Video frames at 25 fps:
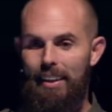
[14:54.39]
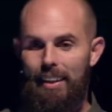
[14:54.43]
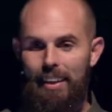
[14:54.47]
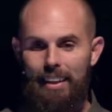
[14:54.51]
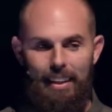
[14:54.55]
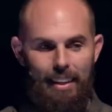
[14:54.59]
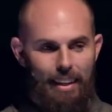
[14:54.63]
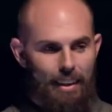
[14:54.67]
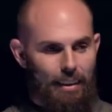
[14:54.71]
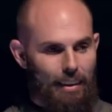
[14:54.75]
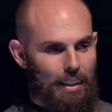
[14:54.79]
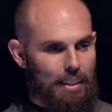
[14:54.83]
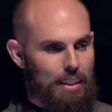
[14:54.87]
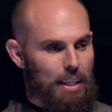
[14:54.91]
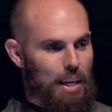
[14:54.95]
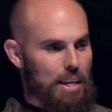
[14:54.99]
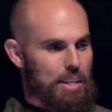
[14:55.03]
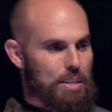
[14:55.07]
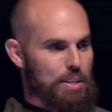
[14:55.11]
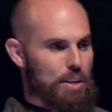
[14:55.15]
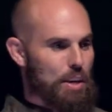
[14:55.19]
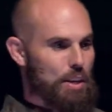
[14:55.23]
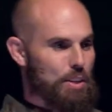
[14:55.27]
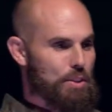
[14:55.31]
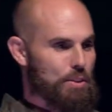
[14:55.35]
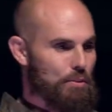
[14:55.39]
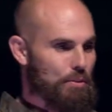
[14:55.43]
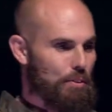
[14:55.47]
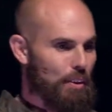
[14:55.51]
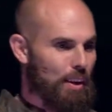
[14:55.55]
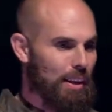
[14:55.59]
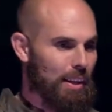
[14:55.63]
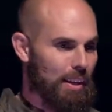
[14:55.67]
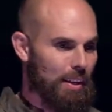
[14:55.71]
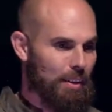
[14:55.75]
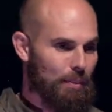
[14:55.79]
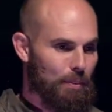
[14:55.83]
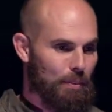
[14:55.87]
You know, it's, it's, it's
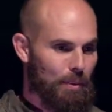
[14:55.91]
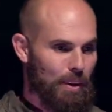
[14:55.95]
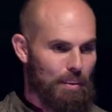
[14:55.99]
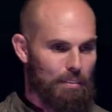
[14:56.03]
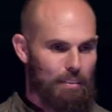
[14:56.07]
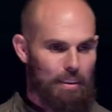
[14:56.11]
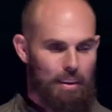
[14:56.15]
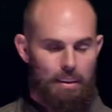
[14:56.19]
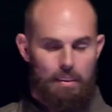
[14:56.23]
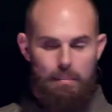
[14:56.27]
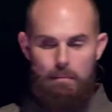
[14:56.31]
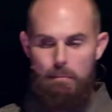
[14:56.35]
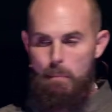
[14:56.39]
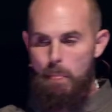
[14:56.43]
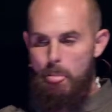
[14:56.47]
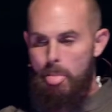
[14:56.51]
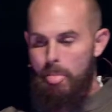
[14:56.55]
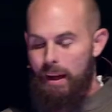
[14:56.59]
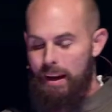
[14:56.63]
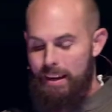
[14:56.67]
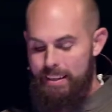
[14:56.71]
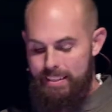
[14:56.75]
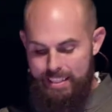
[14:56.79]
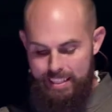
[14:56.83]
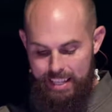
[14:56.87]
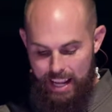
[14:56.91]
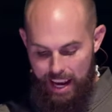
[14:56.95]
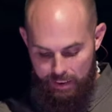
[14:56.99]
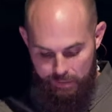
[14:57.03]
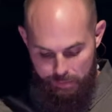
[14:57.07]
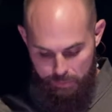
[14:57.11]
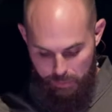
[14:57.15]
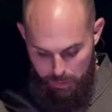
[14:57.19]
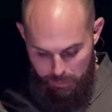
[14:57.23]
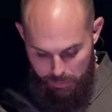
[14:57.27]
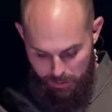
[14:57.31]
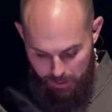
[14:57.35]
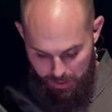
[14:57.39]
funny. We have a, a staff
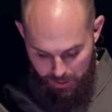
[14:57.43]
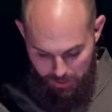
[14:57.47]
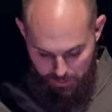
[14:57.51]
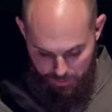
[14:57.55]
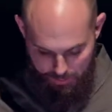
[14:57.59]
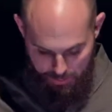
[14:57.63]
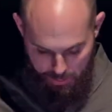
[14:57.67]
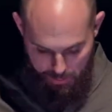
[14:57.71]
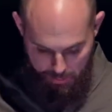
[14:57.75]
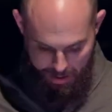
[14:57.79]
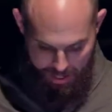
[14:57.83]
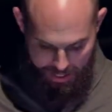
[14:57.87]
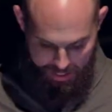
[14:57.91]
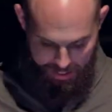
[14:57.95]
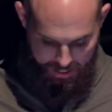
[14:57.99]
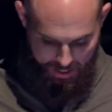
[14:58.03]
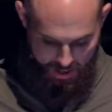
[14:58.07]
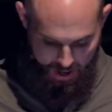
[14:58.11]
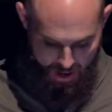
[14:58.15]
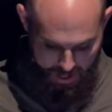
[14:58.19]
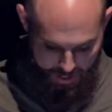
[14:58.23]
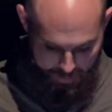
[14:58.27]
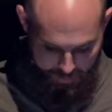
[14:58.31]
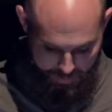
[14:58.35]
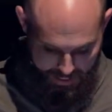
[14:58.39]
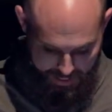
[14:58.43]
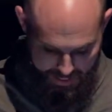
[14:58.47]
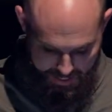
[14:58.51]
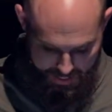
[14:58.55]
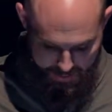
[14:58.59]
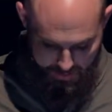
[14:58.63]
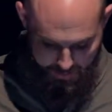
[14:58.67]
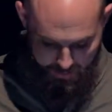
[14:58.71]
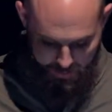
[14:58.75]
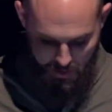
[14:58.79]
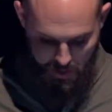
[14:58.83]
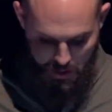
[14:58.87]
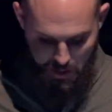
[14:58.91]
member, he'll remain anonymous,
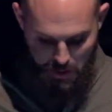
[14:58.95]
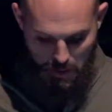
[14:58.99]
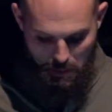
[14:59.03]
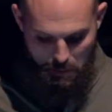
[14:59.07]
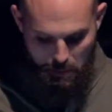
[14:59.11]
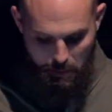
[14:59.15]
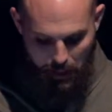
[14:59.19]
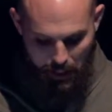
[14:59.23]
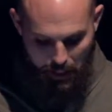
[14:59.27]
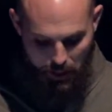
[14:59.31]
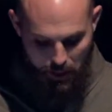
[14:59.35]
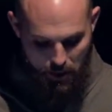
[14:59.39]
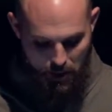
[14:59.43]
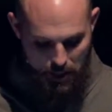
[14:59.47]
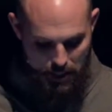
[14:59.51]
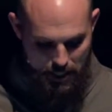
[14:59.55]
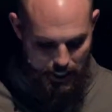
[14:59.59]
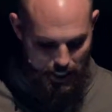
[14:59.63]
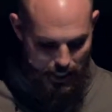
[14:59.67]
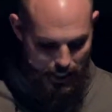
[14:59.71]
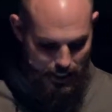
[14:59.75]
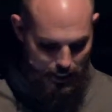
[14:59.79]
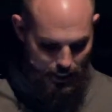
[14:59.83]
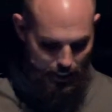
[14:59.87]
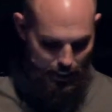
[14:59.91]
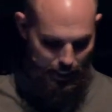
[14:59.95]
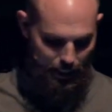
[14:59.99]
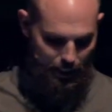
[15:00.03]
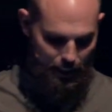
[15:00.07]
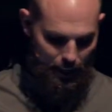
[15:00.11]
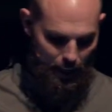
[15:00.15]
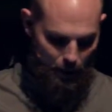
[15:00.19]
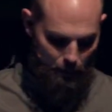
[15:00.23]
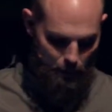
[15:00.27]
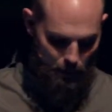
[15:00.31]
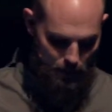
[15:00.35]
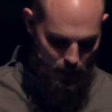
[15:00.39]
but Chris Easley and I were